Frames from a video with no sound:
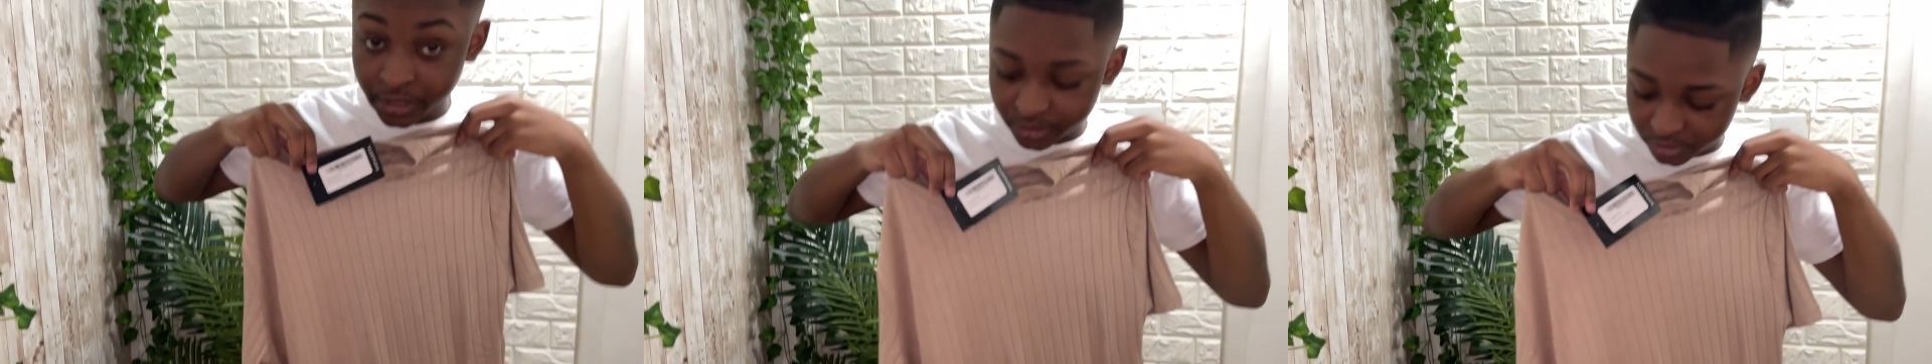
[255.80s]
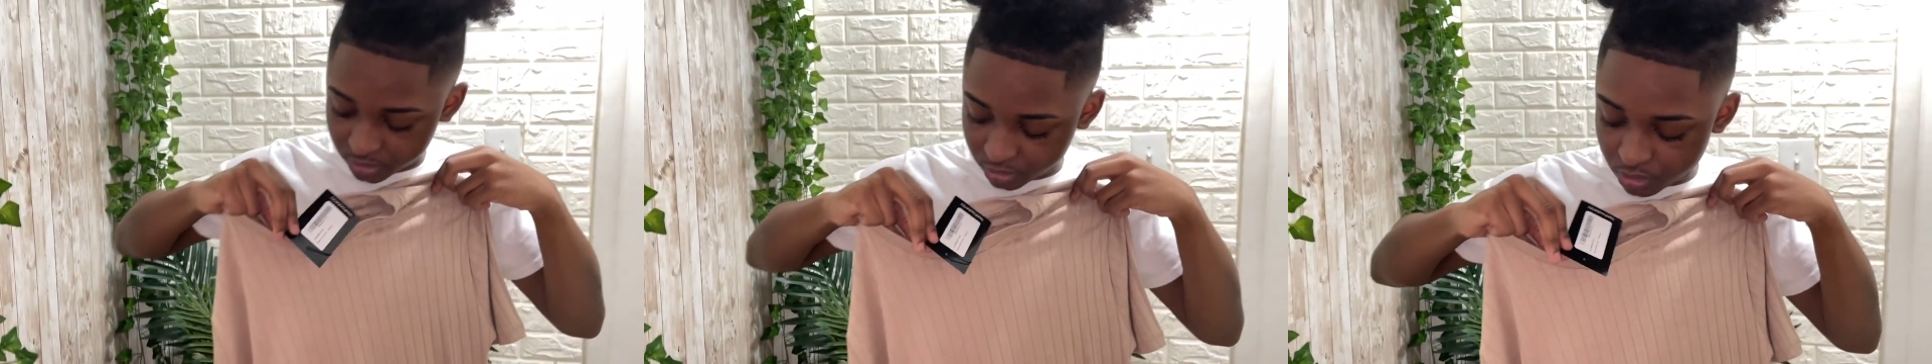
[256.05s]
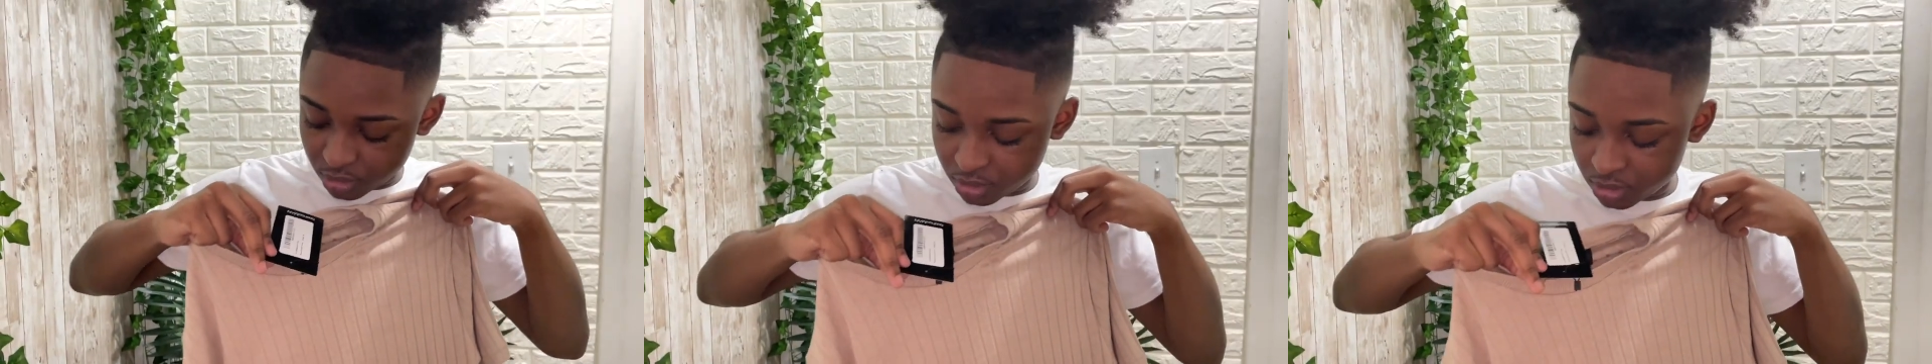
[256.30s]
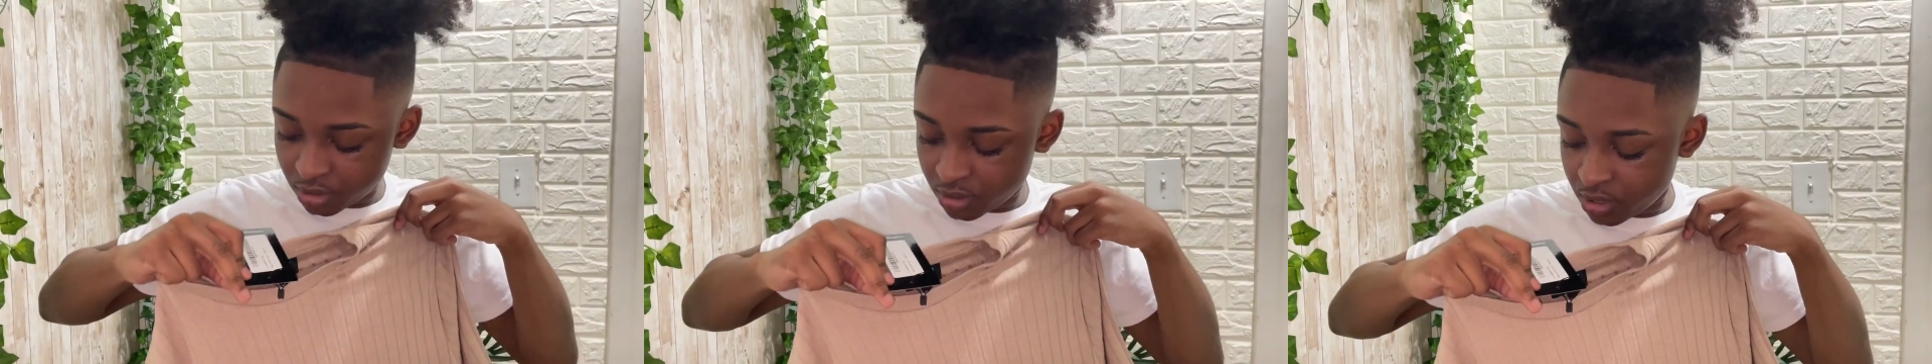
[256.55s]
this is
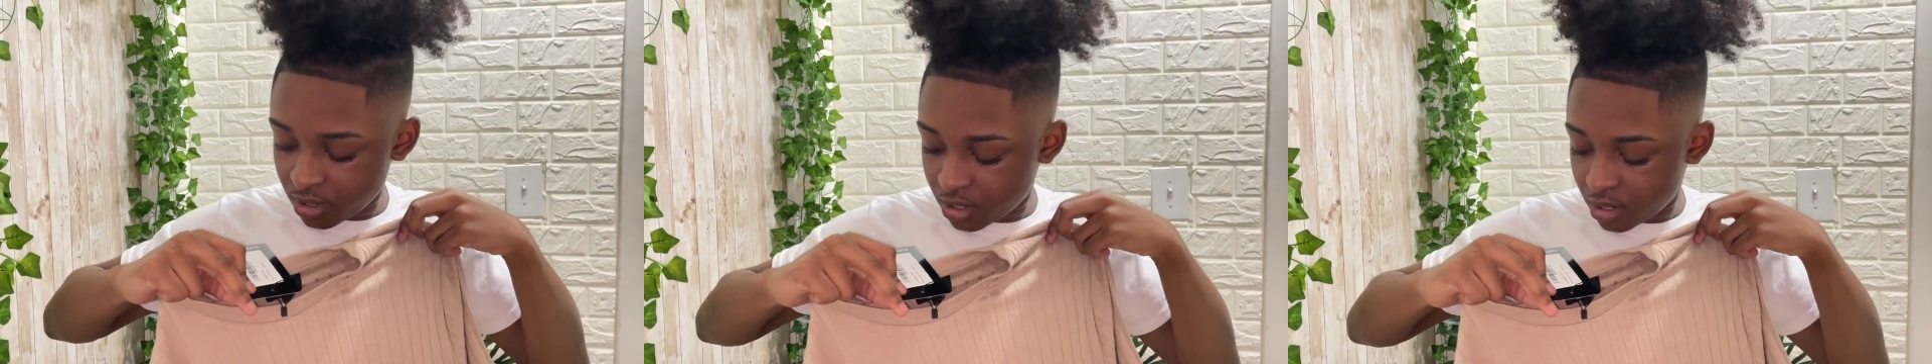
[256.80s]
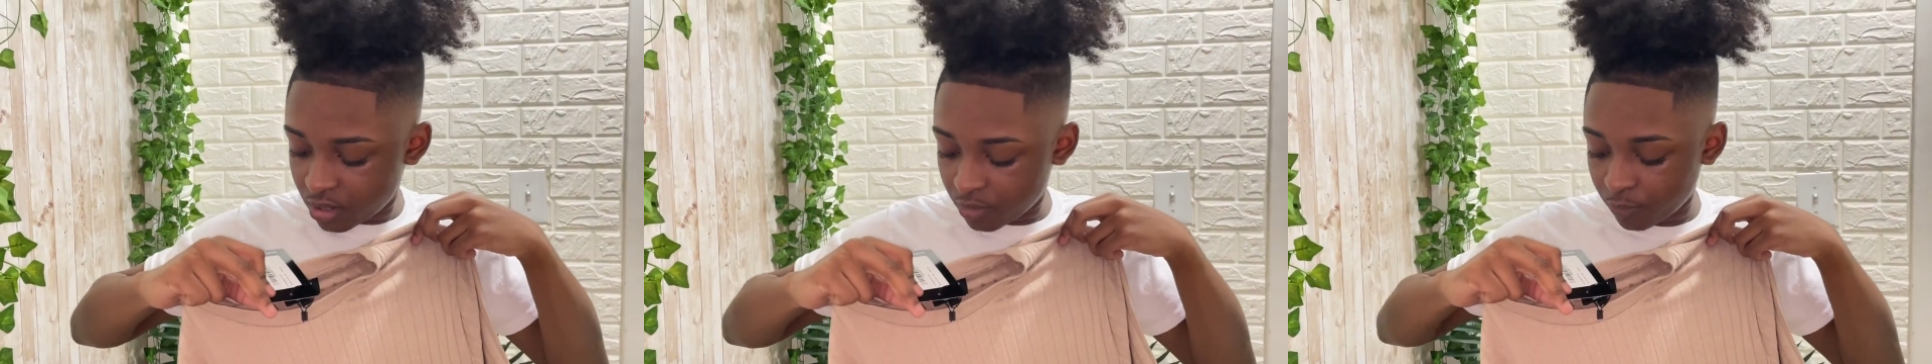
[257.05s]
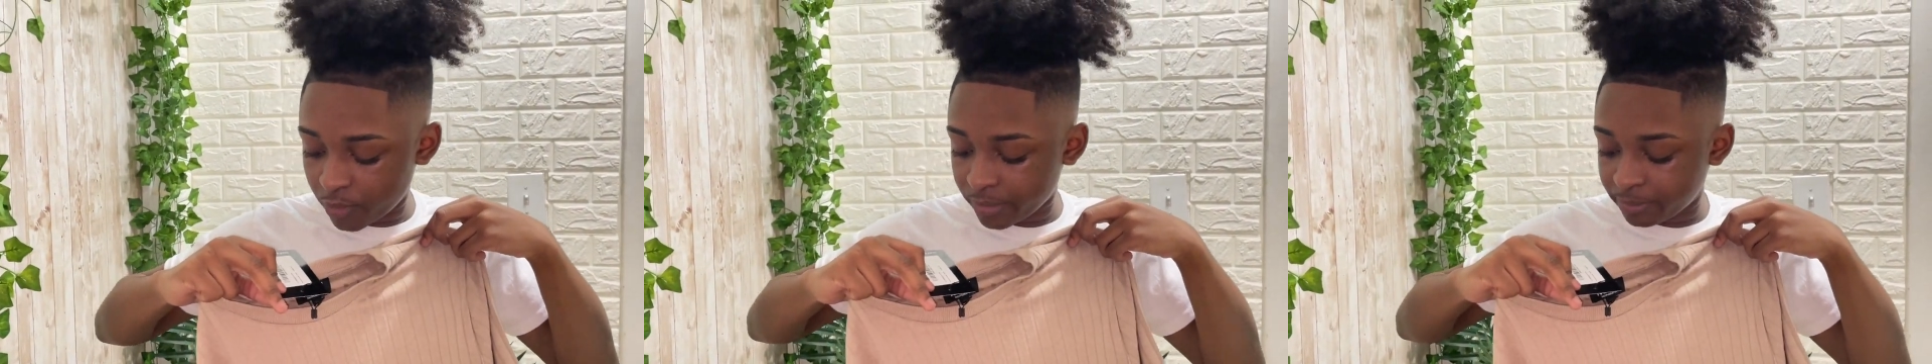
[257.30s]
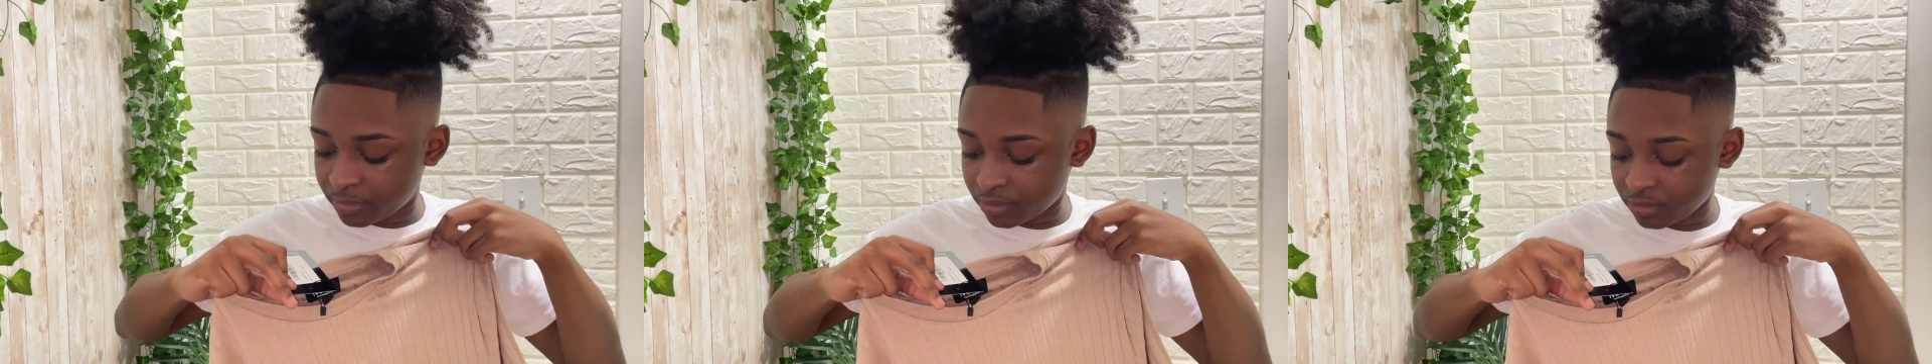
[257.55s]
called a
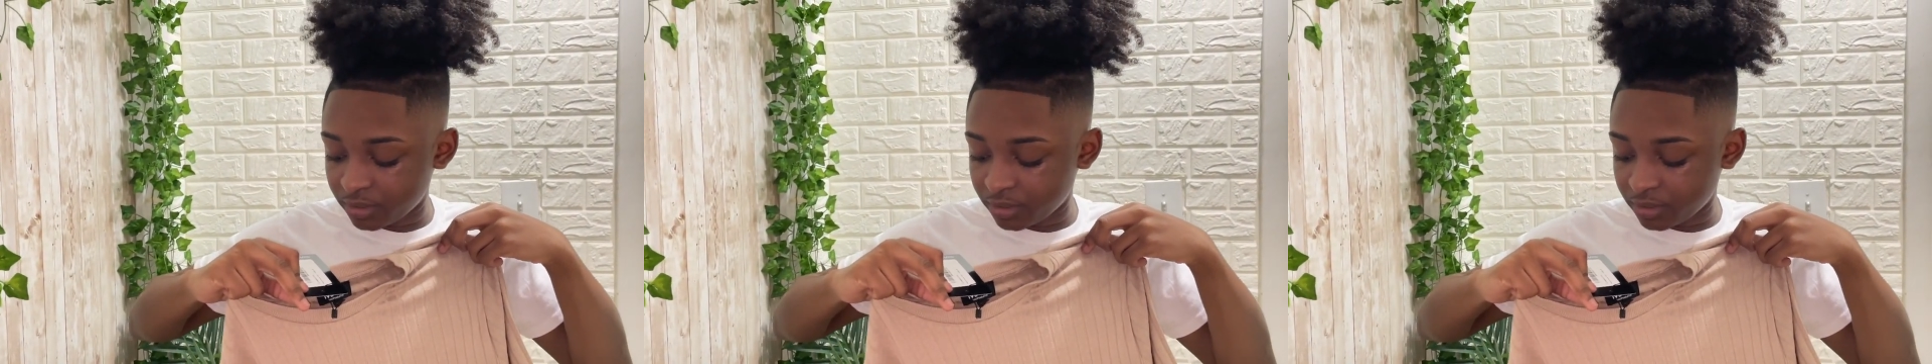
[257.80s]
ribbed